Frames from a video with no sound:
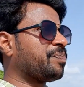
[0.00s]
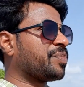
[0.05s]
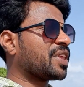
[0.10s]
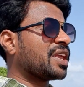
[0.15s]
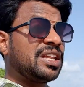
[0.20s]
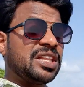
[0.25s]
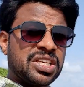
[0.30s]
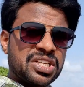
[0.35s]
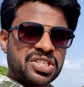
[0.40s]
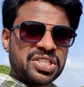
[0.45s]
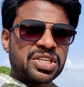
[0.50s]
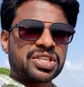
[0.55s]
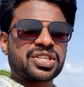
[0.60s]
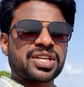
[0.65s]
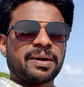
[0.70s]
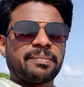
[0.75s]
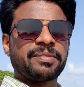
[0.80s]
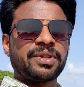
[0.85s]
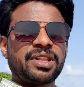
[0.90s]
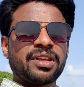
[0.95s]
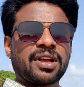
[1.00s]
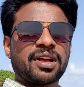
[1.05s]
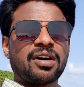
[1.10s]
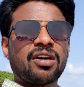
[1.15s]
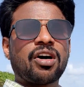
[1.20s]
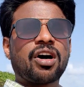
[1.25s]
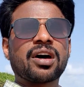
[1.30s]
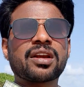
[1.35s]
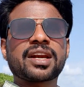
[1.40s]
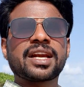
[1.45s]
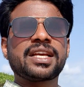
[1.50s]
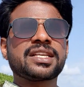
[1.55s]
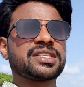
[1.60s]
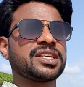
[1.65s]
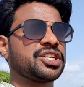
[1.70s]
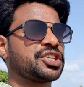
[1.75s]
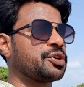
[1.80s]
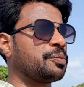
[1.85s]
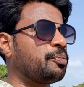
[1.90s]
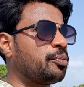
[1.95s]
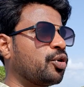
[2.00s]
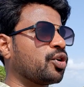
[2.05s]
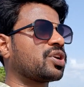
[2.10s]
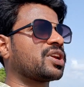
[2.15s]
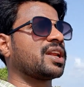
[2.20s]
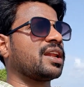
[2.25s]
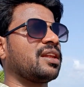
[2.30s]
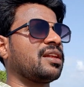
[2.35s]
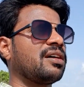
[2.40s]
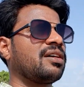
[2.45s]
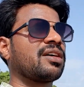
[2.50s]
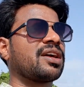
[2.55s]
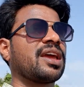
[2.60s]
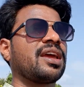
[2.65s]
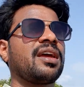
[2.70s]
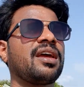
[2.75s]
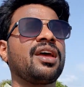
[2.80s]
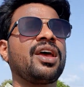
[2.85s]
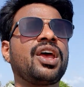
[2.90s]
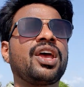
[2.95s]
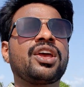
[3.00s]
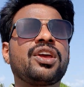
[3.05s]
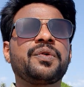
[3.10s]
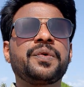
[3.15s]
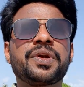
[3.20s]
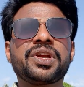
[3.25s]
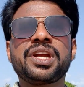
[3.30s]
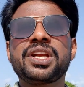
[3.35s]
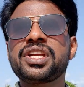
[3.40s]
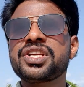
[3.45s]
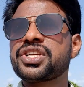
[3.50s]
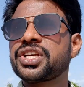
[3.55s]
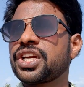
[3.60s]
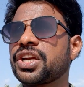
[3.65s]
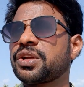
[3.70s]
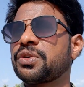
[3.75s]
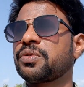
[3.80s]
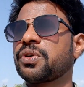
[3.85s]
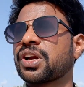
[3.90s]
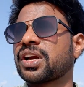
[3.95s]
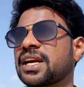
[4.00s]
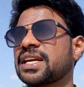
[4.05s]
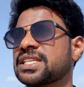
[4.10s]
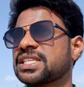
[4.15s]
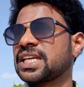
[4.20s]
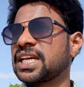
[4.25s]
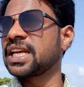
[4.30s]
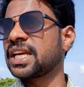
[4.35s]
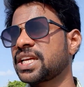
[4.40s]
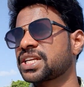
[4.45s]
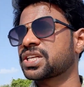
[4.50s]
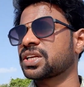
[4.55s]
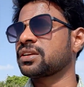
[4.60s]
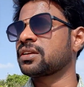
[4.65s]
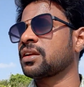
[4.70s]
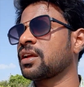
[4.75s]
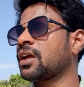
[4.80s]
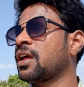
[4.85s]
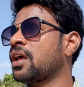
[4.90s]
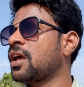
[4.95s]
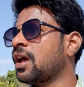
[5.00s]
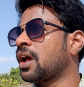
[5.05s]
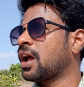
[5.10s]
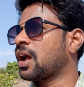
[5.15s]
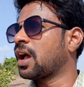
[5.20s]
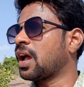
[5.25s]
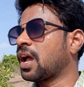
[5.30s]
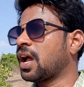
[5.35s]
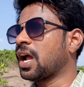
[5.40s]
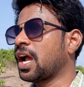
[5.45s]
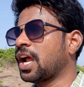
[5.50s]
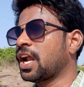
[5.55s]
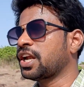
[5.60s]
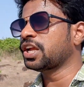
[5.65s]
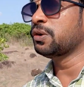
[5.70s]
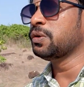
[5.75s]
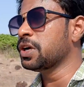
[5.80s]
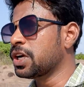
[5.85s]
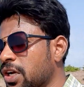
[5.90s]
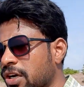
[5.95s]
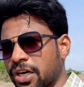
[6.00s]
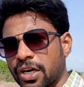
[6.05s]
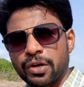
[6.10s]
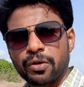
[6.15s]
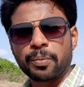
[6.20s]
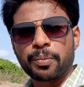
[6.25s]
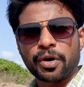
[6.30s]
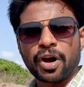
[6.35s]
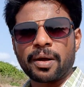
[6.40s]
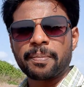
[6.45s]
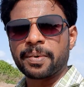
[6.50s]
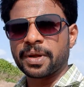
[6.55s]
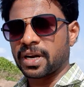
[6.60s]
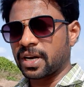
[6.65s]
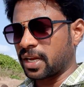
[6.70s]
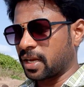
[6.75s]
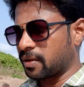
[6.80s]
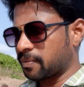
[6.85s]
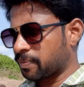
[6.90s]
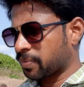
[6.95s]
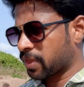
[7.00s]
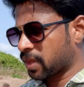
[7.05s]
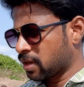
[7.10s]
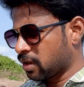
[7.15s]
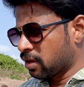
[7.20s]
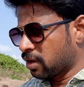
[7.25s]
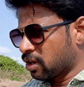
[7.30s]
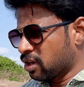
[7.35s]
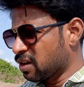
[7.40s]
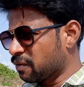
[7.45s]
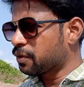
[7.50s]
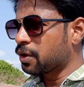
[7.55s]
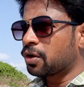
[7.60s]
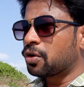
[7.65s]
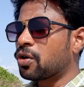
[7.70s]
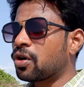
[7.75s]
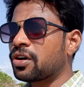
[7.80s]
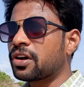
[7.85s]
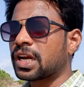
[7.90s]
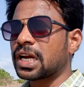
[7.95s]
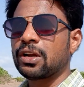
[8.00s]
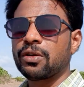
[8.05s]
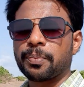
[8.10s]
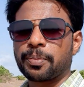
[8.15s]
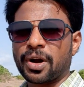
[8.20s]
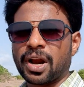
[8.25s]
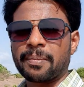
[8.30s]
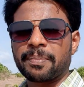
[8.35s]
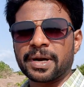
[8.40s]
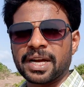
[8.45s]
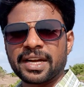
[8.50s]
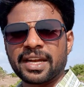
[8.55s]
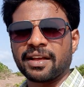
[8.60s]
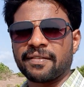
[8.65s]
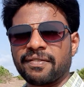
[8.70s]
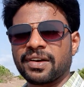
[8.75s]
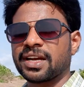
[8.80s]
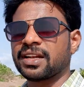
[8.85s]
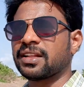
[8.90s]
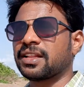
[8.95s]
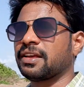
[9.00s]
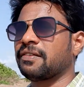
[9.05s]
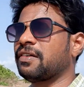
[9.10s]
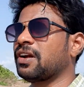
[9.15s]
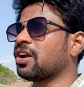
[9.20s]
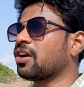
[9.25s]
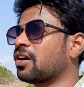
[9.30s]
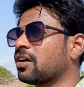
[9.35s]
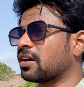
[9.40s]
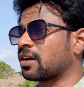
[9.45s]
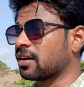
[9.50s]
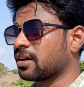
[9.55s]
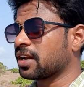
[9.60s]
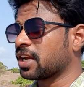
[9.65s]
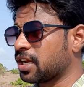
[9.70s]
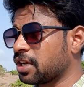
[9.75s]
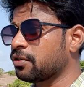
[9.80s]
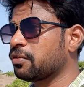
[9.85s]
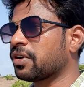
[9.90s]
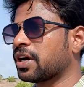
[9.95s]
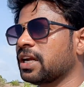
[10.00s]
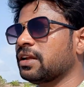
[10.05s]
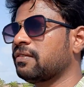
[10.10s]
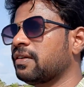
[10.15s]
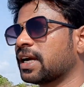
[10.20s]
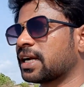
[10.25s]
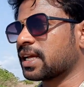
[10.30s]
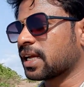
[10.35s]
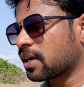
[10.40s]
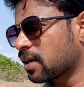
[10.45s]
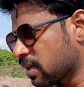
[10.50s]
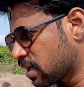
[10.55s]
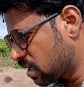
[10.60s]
in the system, in the organization portal. Okay, you need to initiate your resignation and you need to relieve properly. If you don't relieve properly, definitely they will not give relief letter.